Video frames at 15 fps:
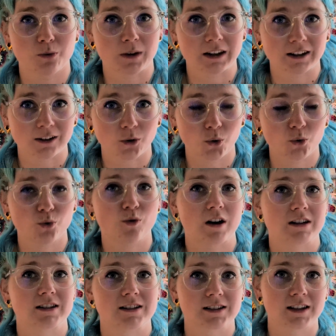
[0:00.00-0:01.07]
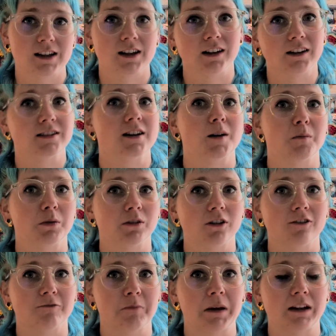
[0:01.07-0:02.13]
we can already see an example
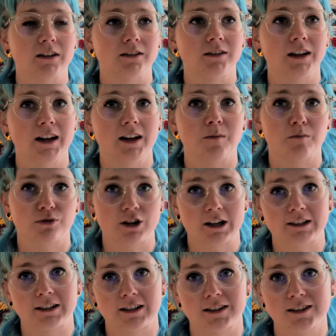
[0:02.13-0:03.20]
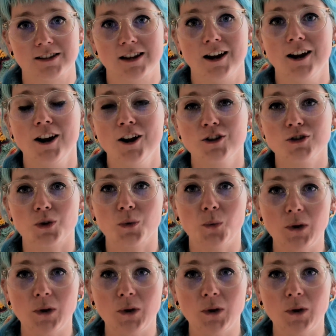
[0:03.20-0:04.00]
of Peel in practice. So